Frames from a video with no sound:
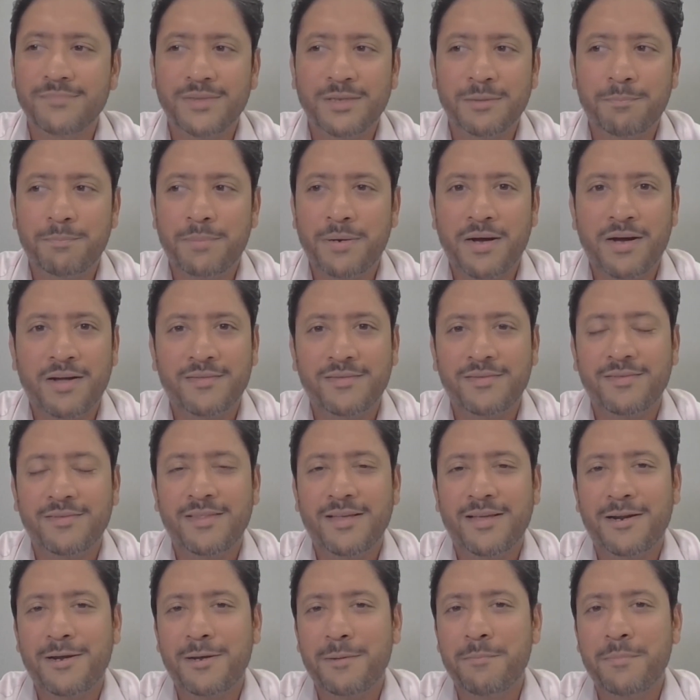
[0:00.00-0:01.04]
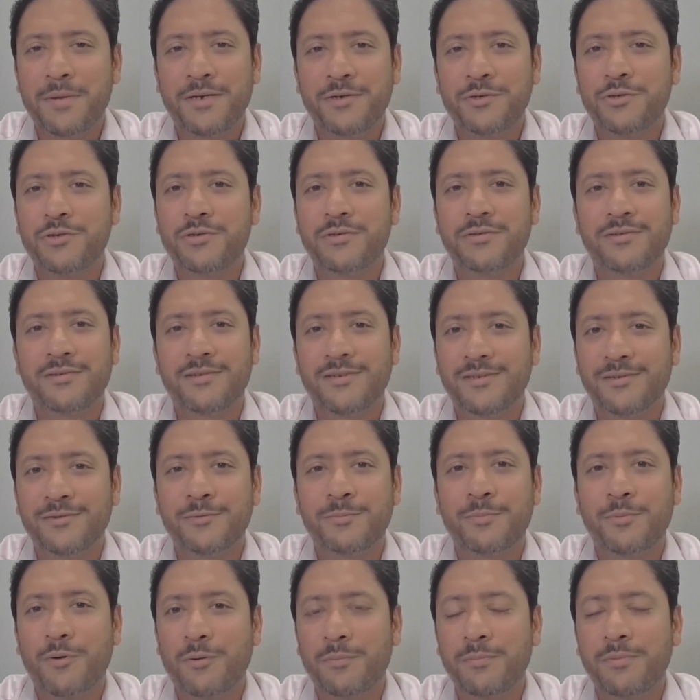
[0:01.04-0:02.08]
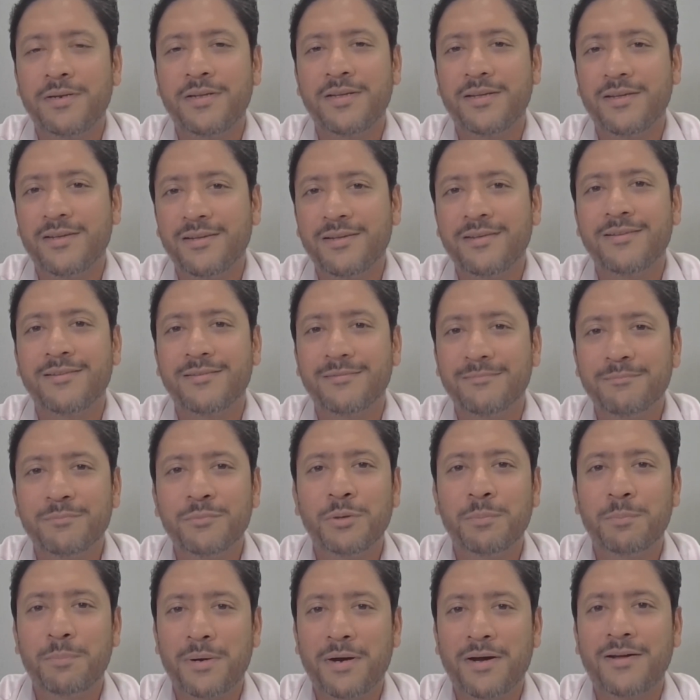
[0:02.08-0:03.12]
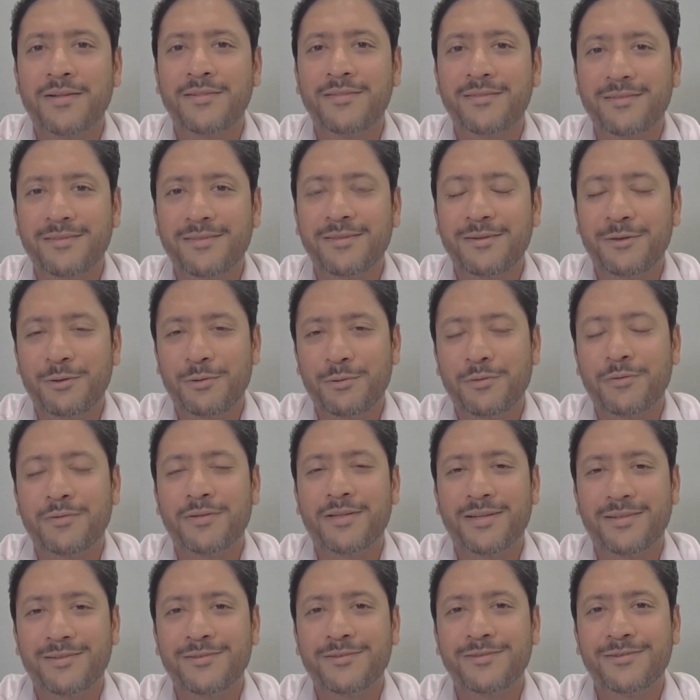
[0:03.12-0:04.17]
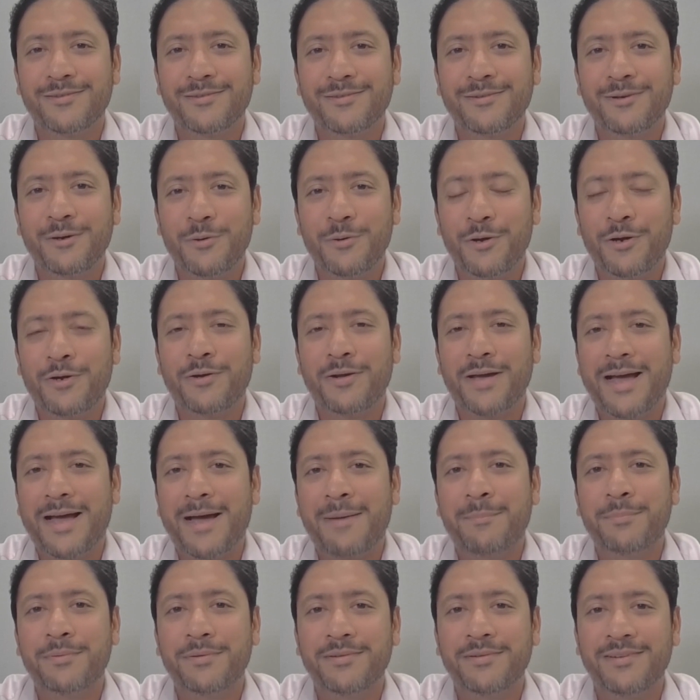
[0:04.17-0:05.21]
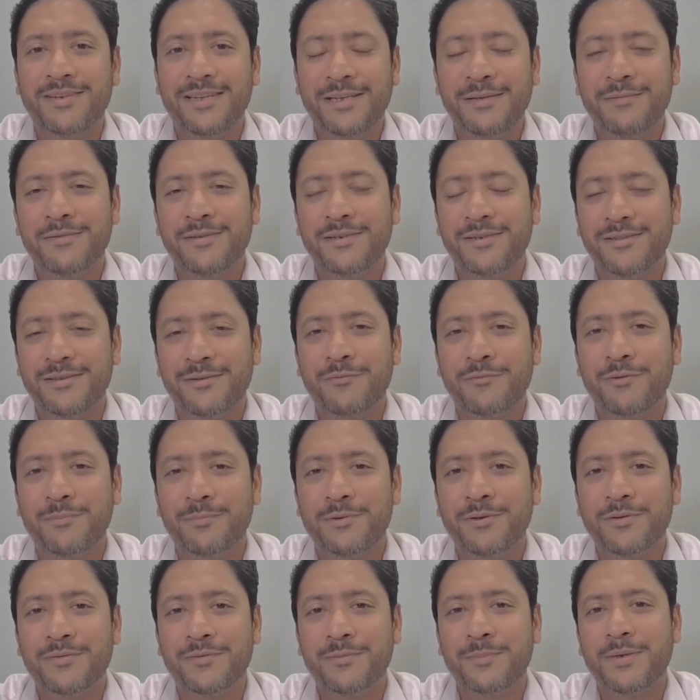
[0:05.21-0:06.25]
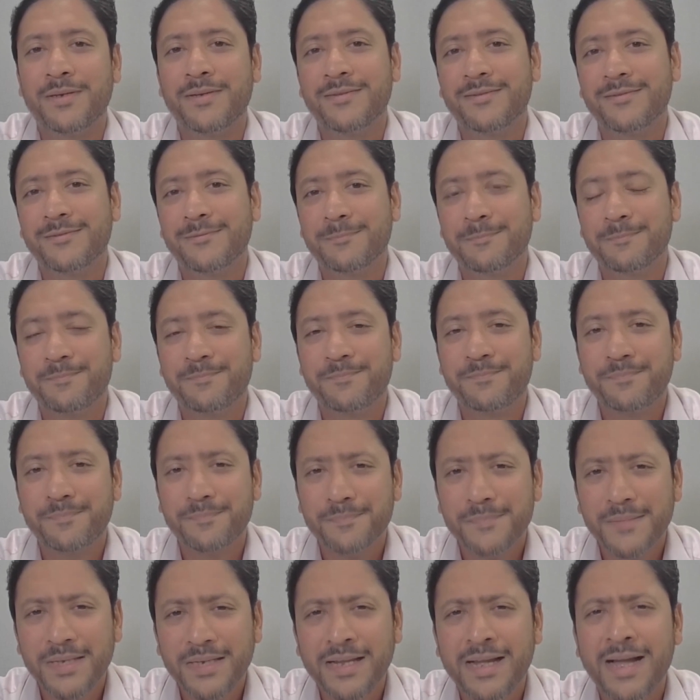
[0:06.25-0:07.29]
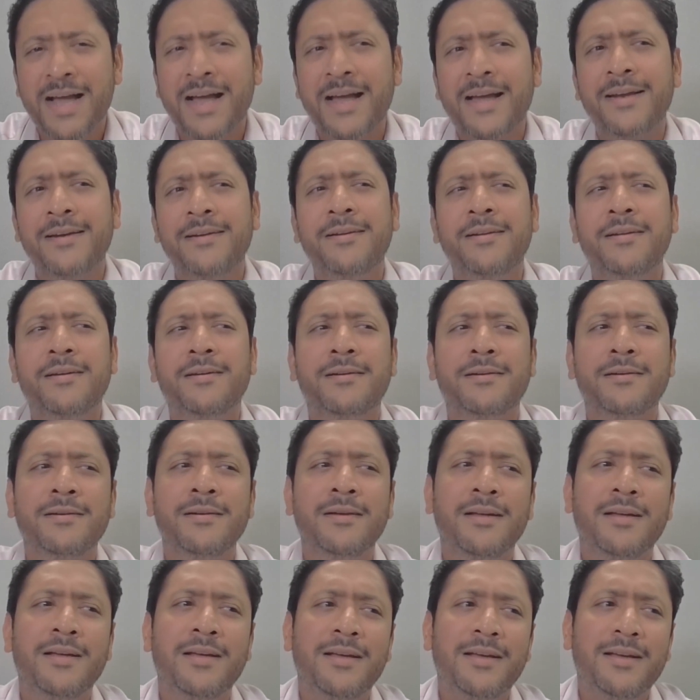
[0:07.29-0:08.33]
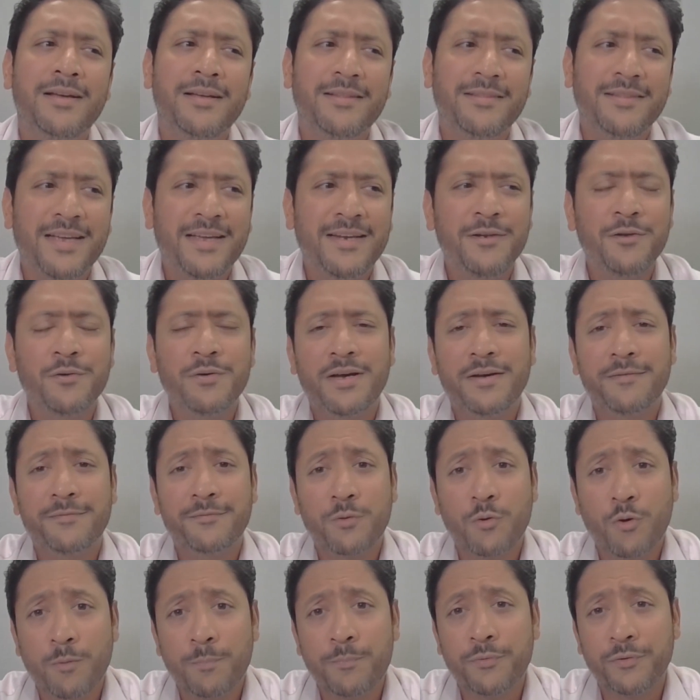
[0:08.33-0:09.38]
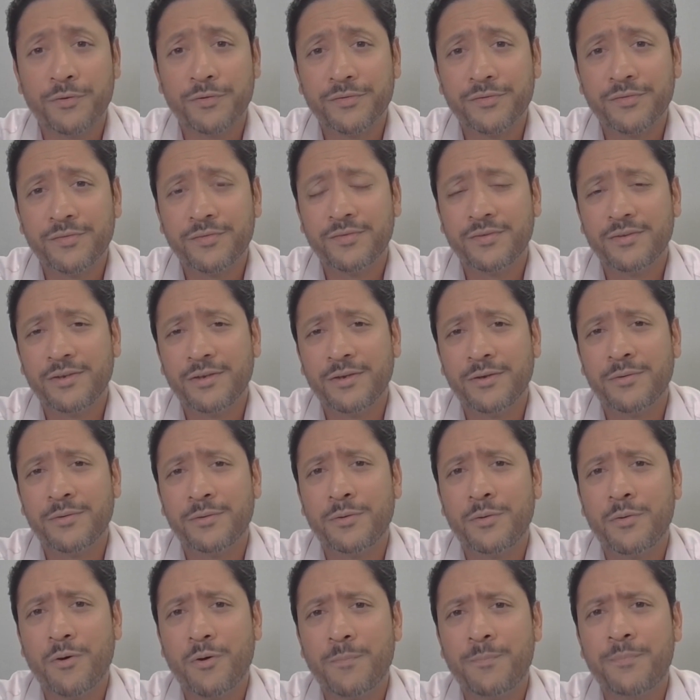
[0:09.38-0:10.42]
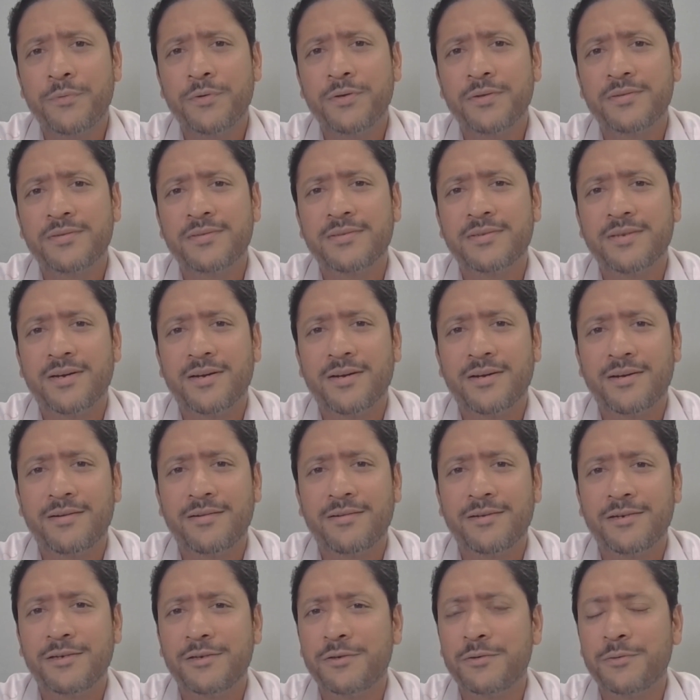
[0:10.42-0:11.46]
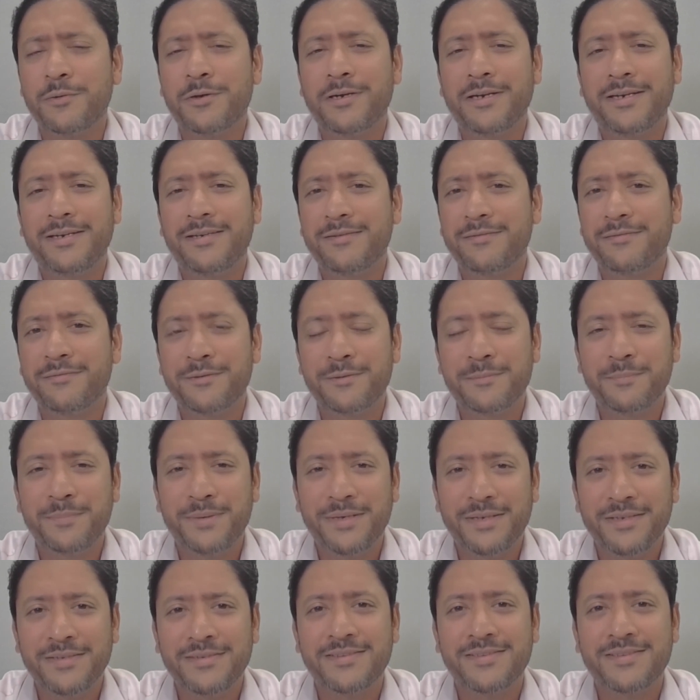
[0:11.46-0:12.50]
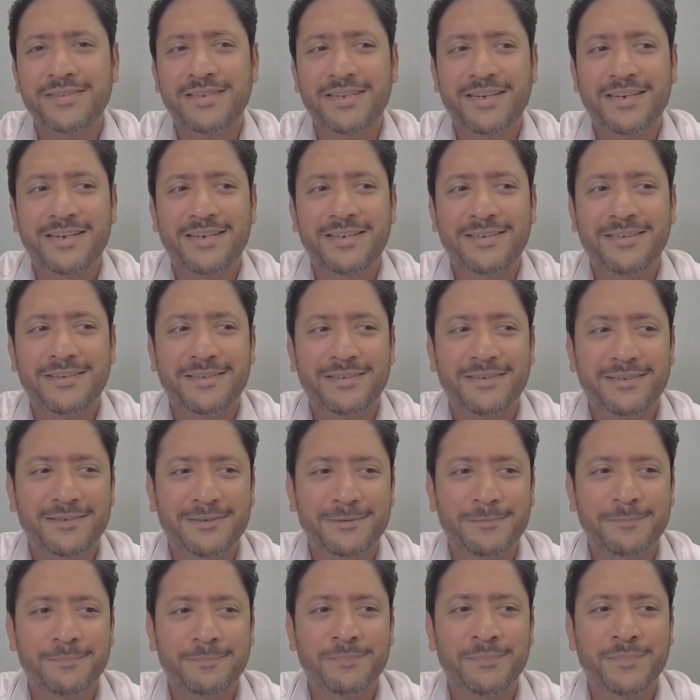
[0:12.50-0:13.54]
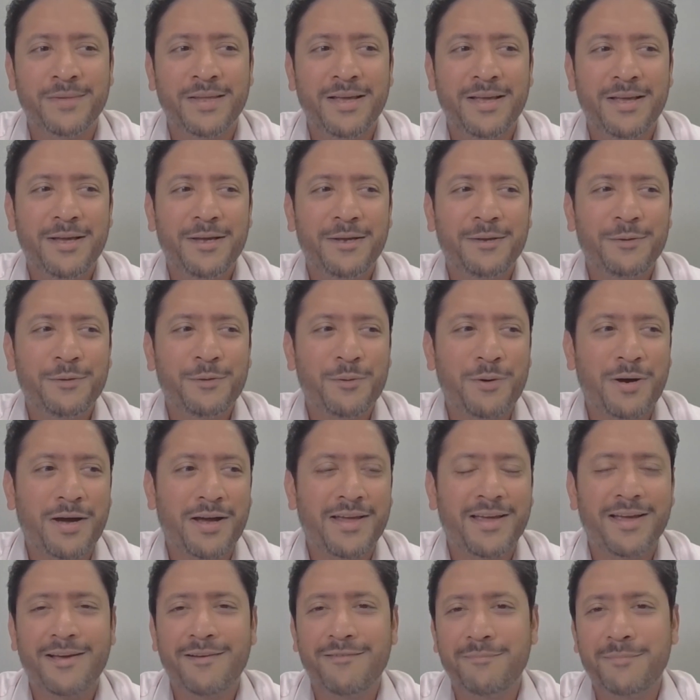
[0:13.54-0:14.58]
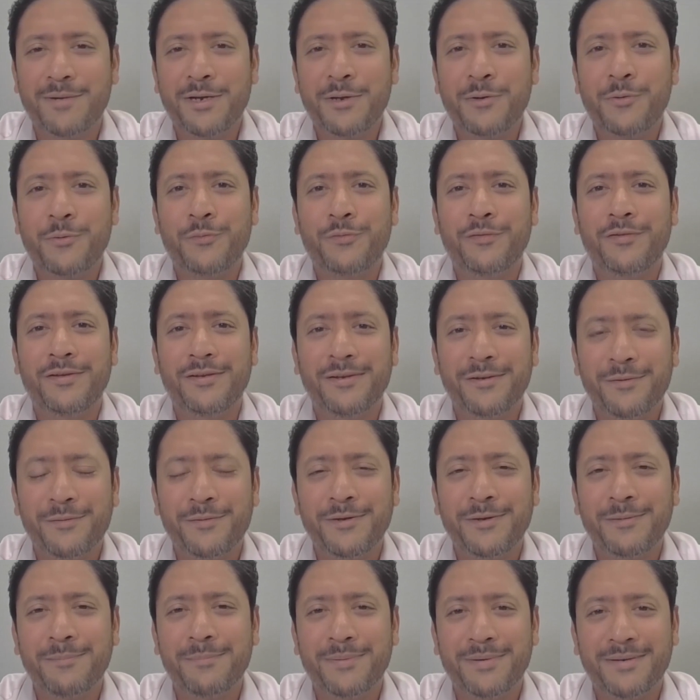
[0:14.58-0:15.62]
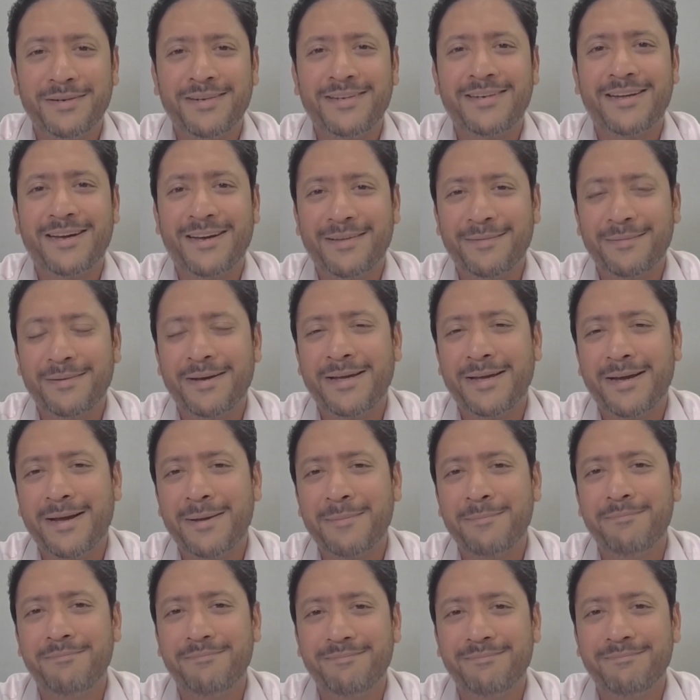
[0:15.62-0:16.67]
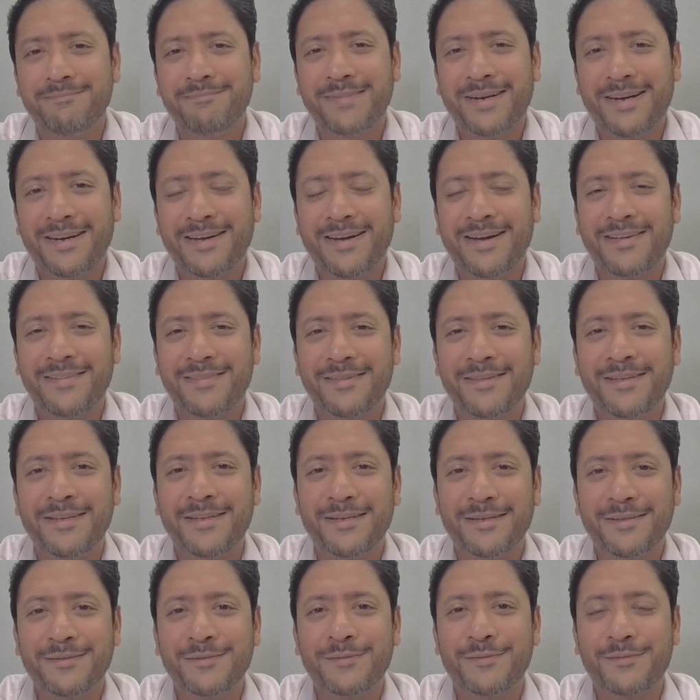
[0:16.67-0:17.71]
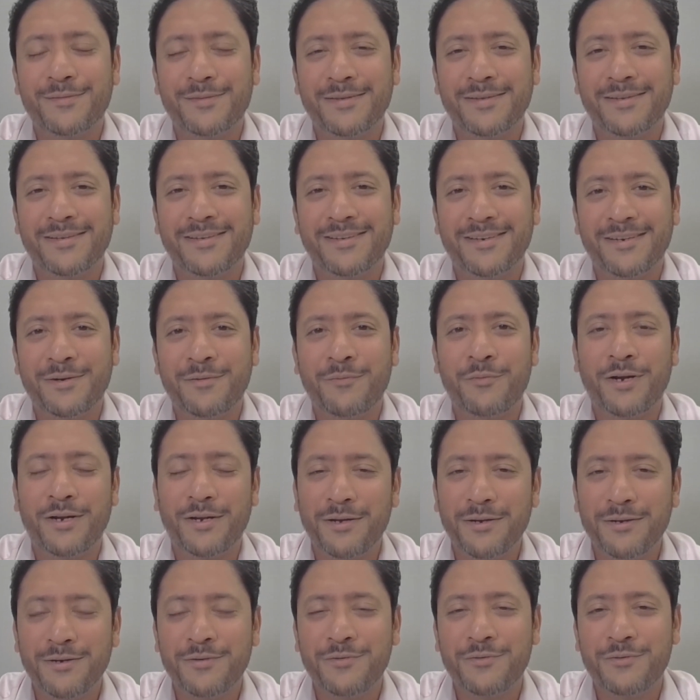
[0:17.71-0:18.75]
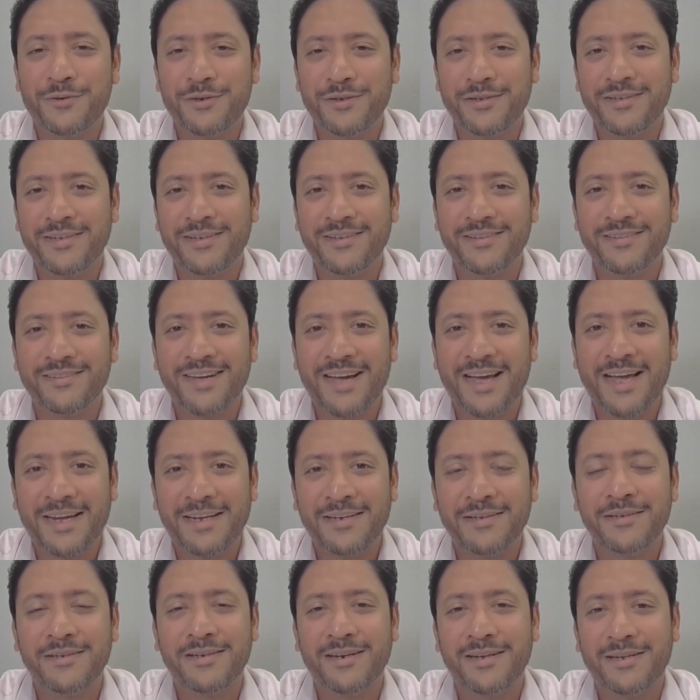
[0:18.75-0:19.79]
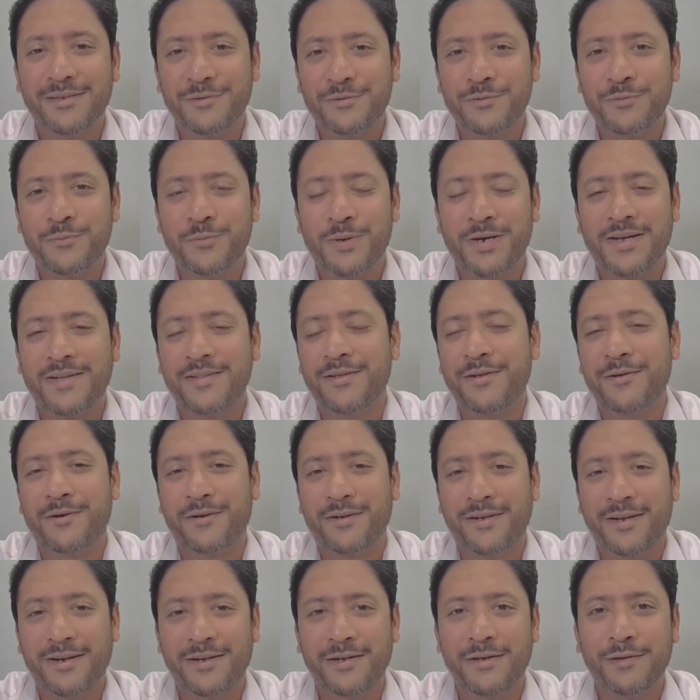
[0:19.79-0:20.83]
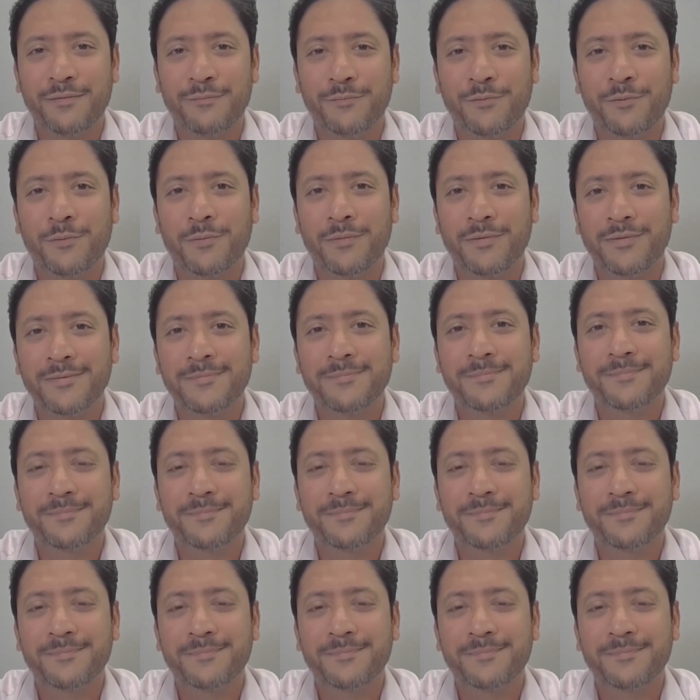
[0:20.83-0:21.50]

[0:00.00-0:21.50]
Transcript: the path that I mentioned is probably the path, that's going to happen even in the crypto space. And then you have corporates. Corporates are a totally different beast, and I have my own theory, but I think it's a regulatory angle as to why they're not getting involved.